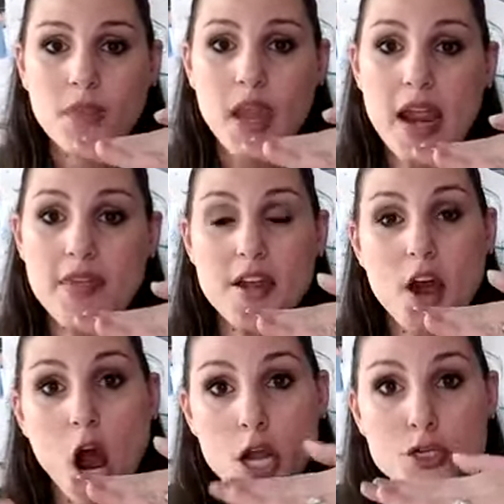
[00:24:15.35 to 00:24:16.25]
And then
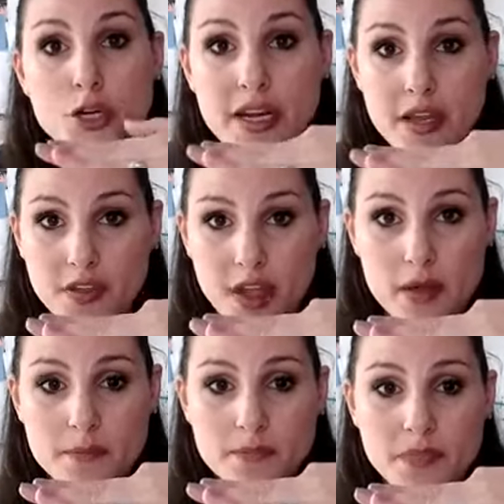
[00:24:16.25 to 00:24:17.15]
underneath it
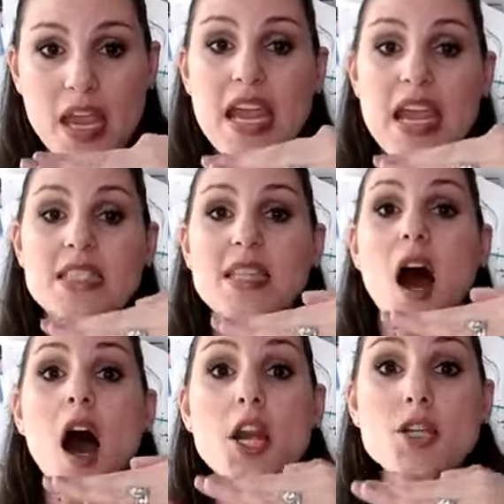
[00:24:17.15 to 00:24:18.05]
is the
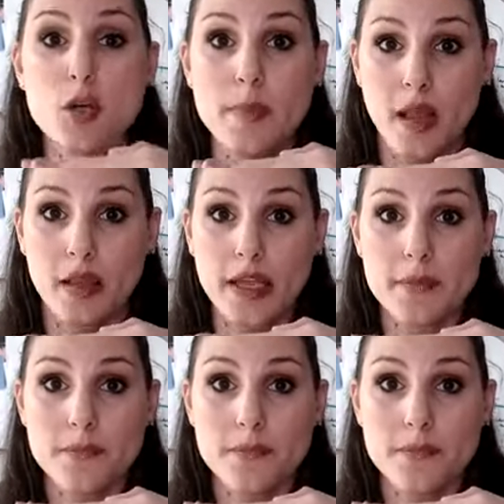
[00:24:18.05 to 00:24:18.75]
underbelly,